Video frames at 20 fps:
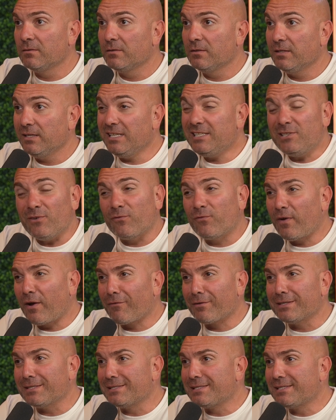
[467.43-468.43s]
It's a
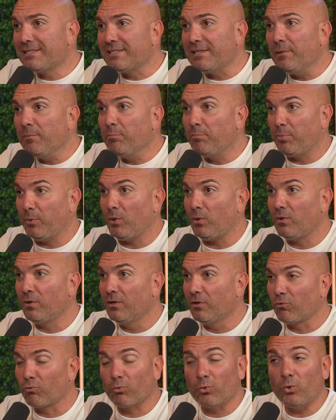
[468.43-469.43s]
very simple
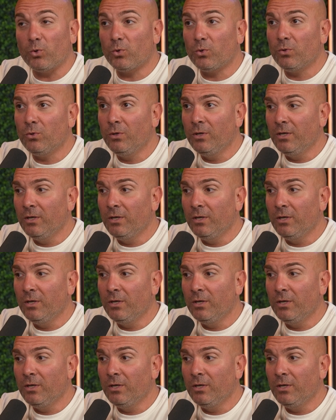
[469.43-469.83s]
rule